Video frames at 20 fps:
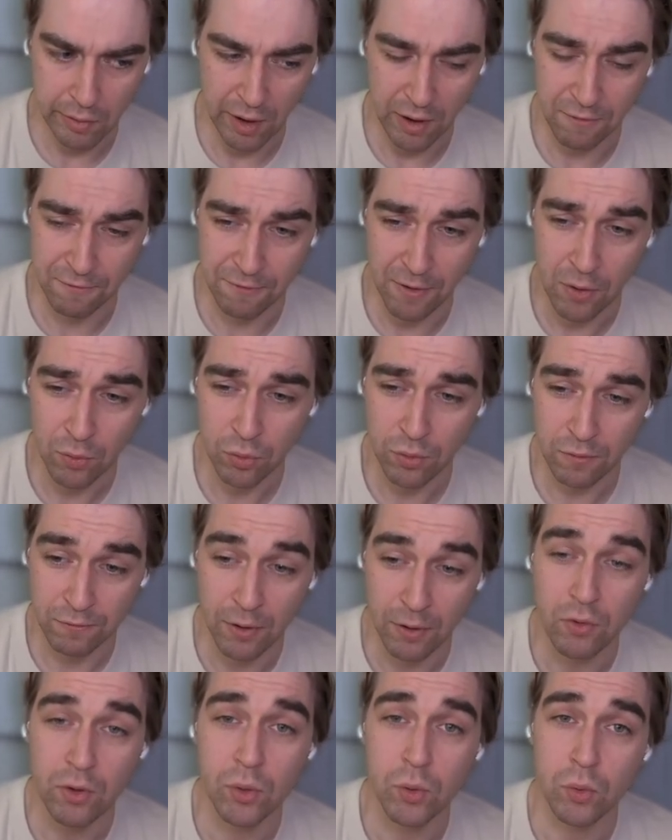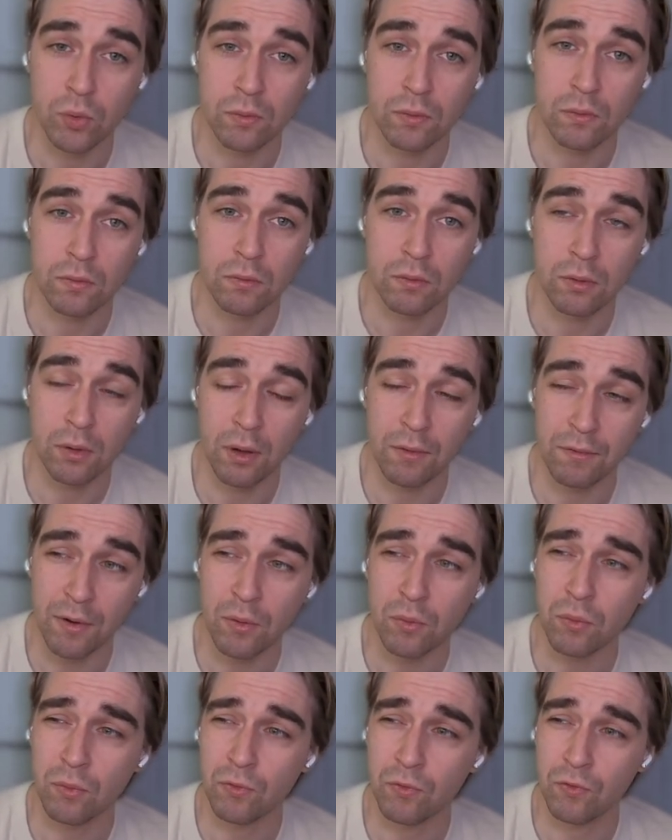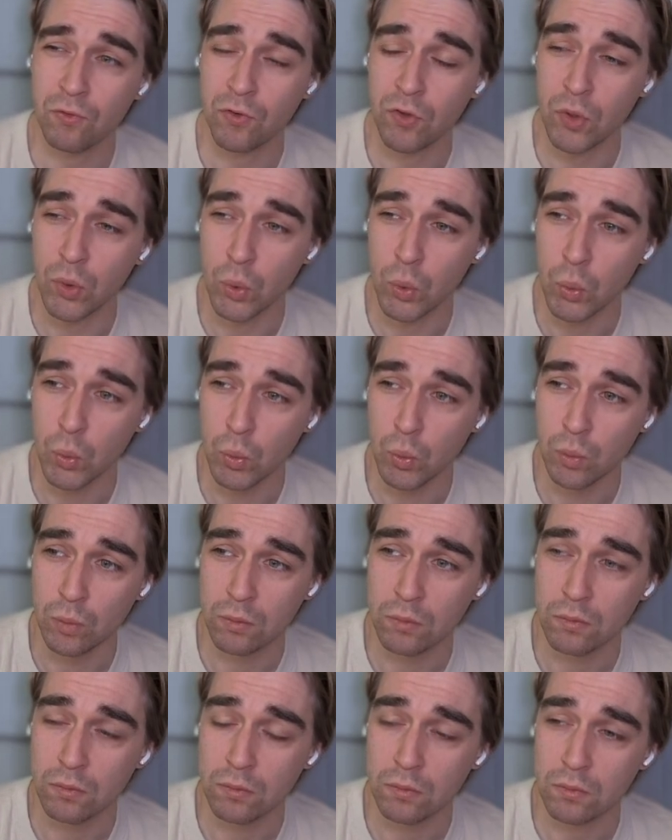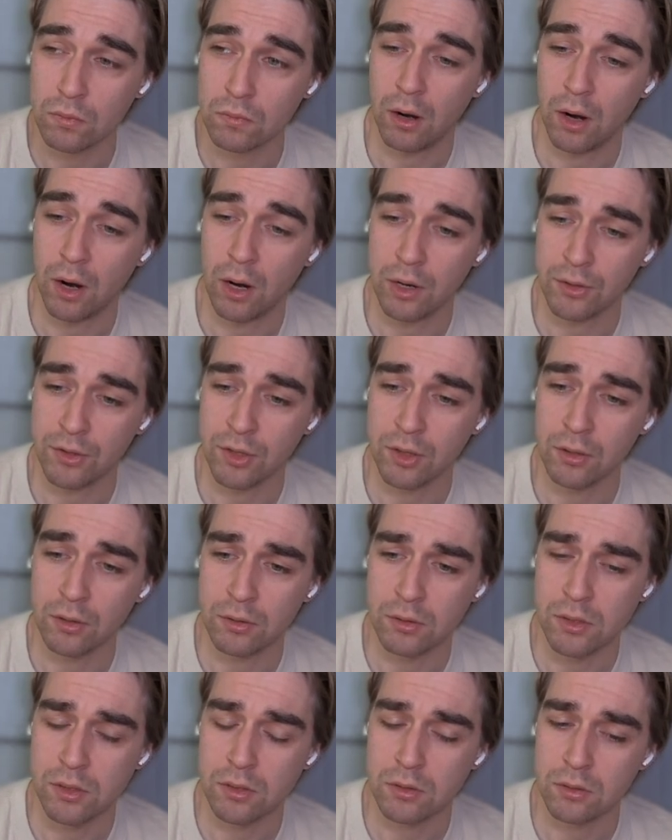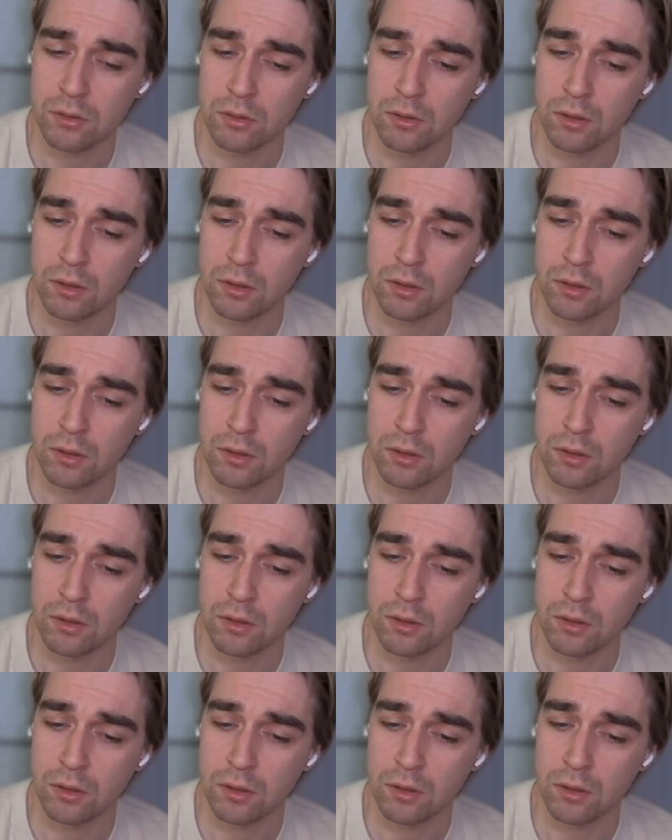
I found a few articles.